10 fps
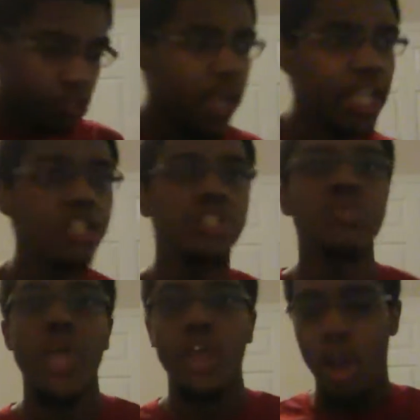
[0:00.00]
Dragon
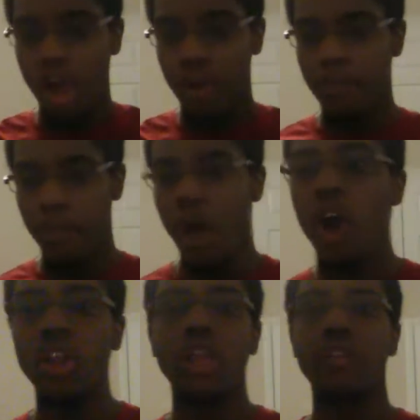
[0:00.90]
Destroyer are
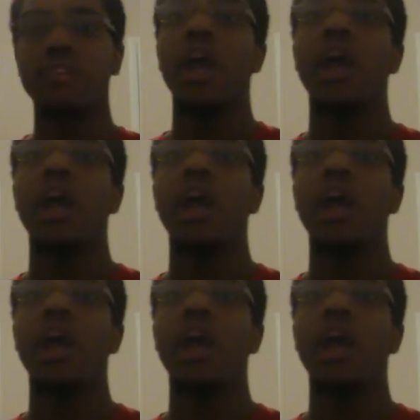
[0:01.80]
all left